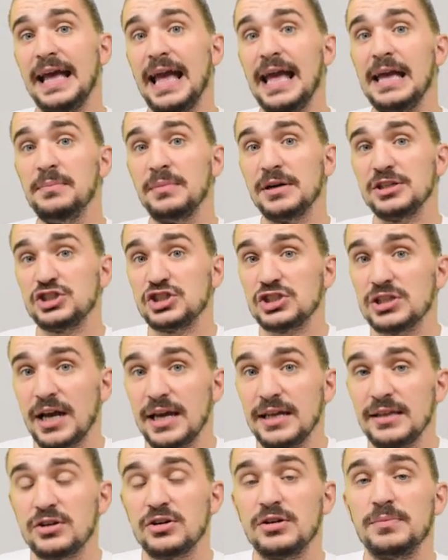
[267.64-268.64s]
a much
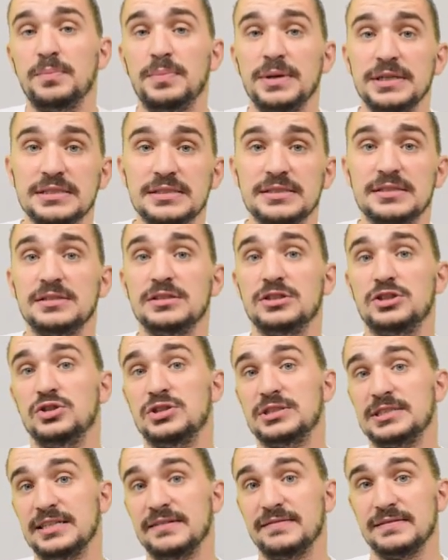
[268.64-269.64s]
tighter piston to
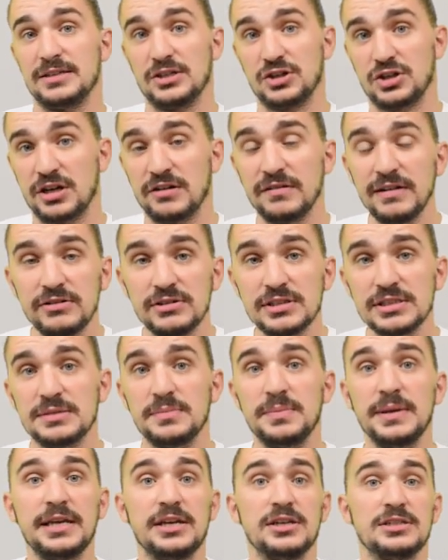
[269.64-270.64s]
cylinder clearance
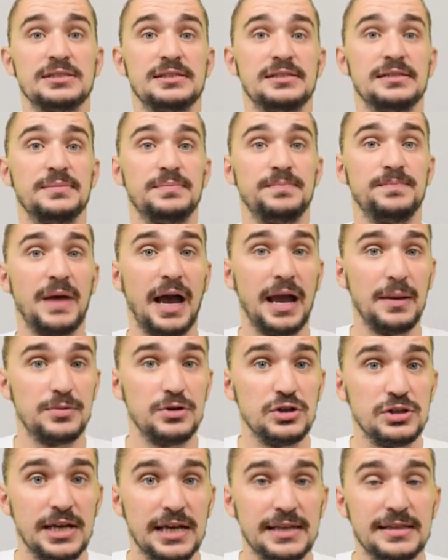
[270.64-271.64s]
because the
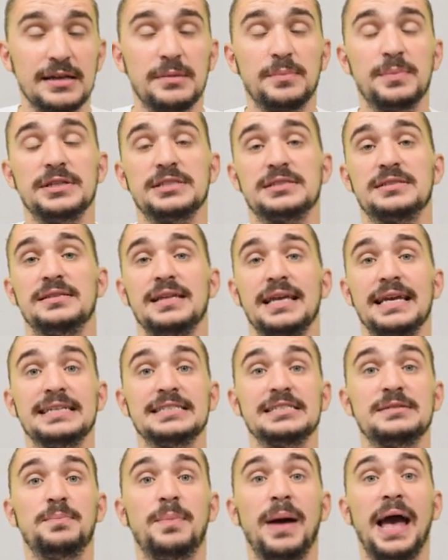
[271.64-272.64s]
hypereutectic piston
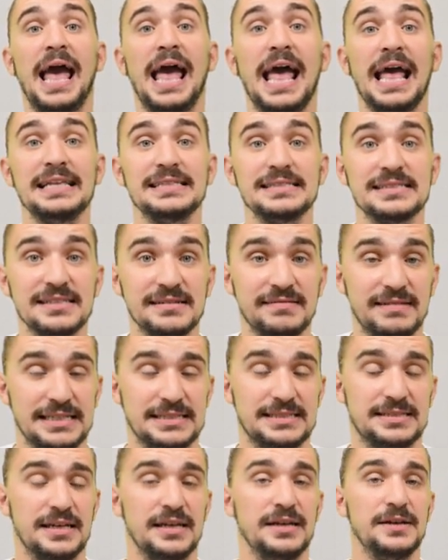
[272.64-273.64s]
expands
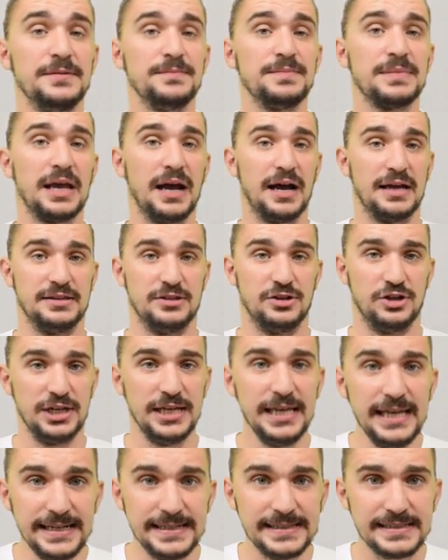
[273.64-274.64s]
less under
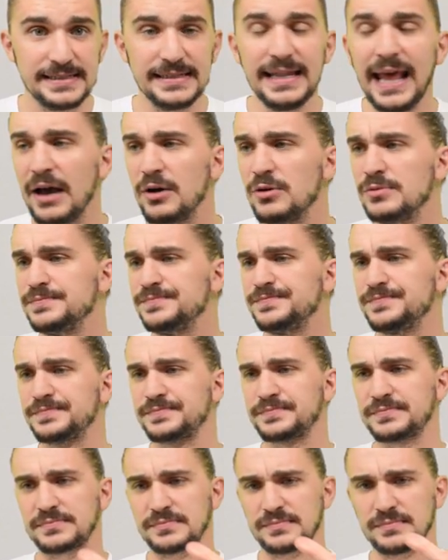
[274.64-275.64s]
heat. Now,
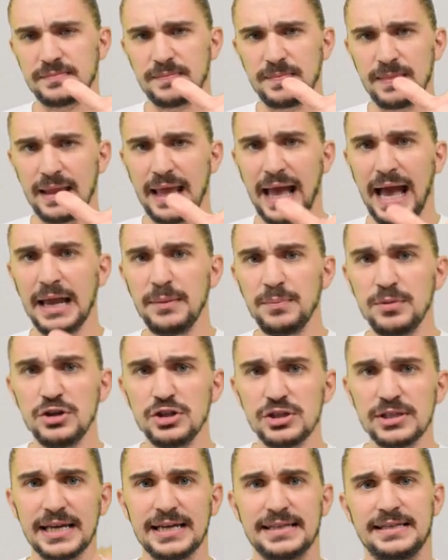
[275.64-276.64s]

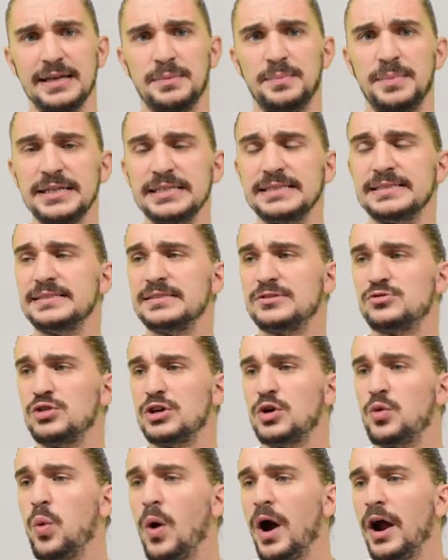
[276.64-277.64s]
hypereutectic pistons
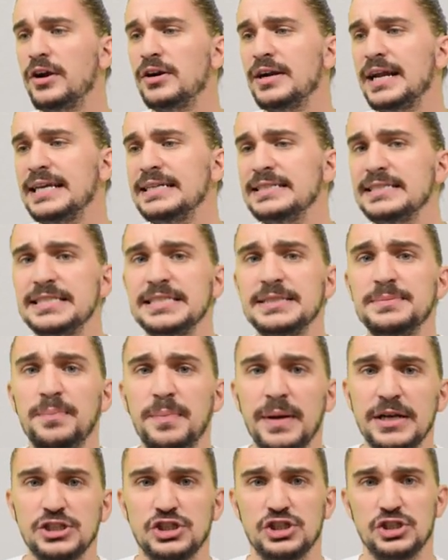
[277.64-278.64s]
require a
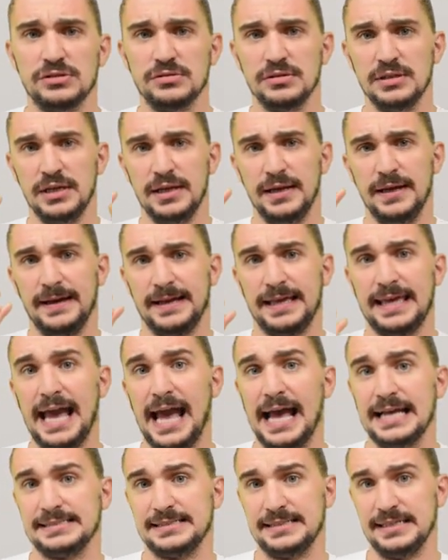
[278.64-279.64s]
special
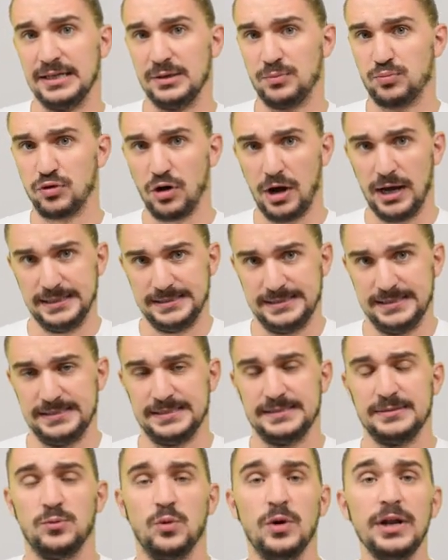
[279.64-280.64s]
casting
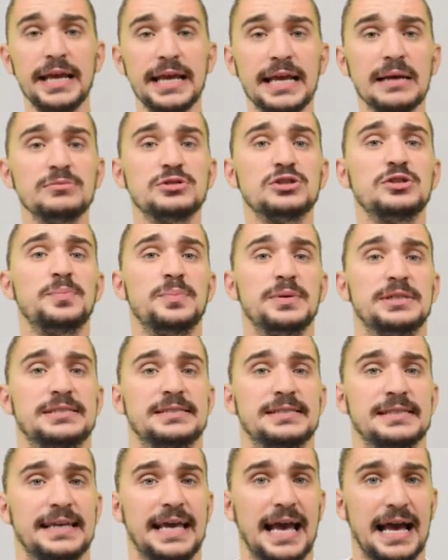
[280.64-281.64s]
process. When it comes to
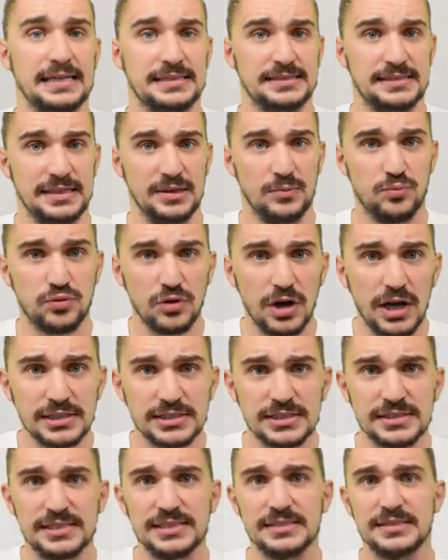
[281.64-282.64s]
piston casting
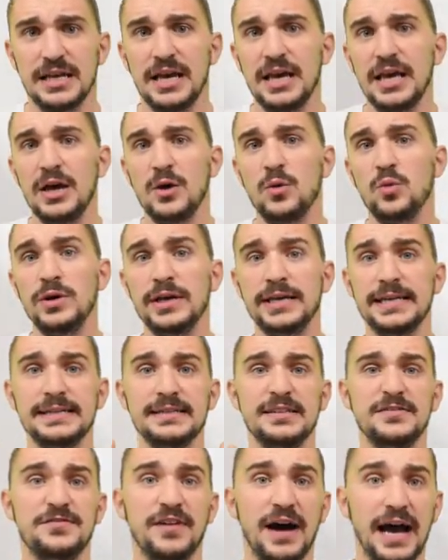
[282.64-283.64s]
processes, we can
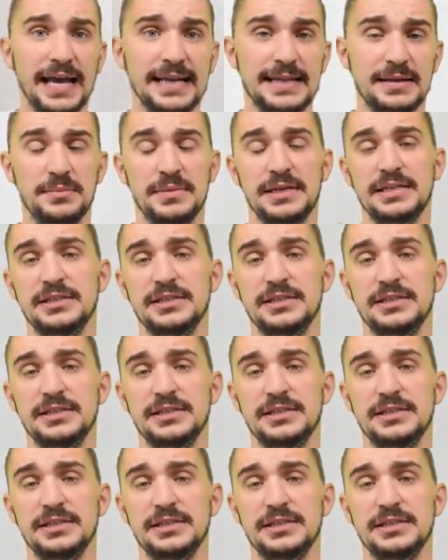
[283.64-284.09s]
divide them